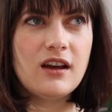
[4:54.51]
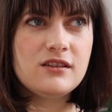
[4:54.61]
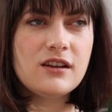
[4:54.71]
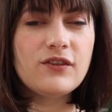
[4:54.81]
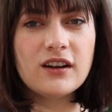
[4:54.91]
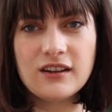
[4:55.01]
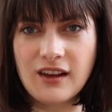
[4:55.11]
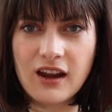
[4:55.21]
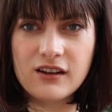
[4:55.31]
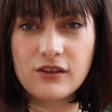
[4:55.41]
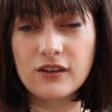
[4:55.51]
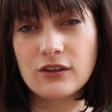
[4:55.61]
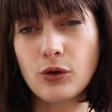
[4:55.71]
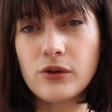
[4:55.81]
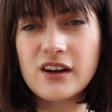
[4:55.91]
a different side of the
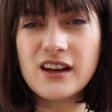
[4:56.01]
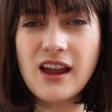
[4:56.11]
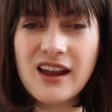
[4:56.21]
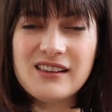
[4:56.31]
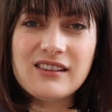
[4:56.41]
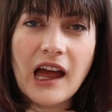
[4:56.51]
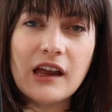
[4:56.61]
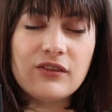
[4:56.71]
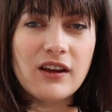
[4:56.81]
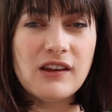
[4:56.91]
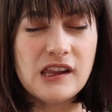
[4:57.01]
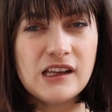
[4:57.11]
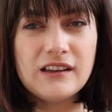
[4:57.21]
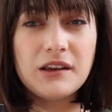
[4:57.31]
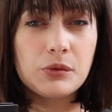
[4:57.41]
story and life and the
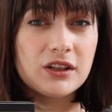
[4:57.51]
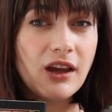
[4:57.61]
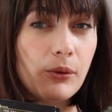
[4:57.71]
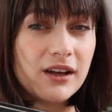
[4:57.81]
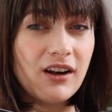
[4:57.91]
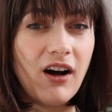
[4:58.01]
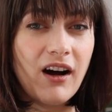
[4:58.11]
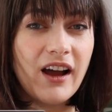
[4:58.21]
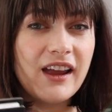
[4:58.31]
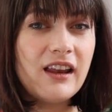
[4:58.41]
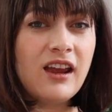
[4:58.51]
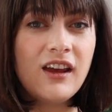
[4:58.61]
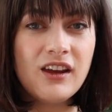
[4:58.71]
themes that were going on